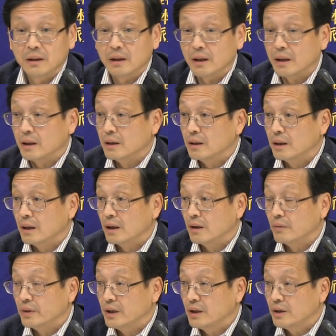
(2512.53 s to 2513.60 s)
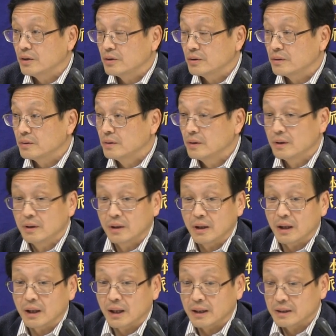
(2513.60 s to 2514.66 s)
And we need to
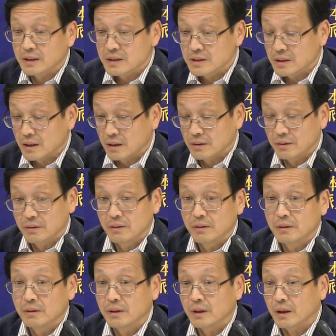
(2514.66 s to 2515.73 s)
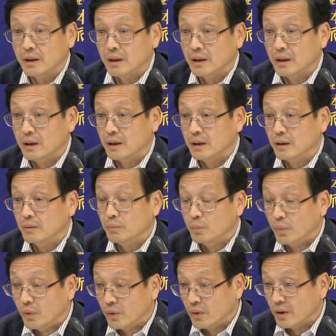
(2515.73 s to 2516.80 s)
understand
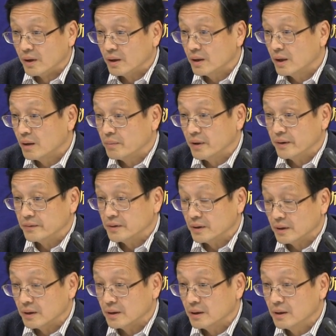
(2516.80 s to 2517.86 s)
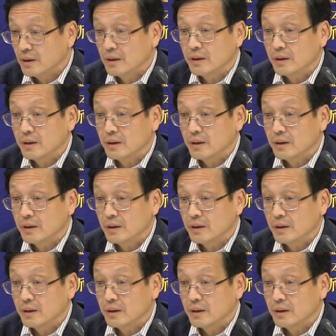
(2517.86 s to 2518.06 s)
more about the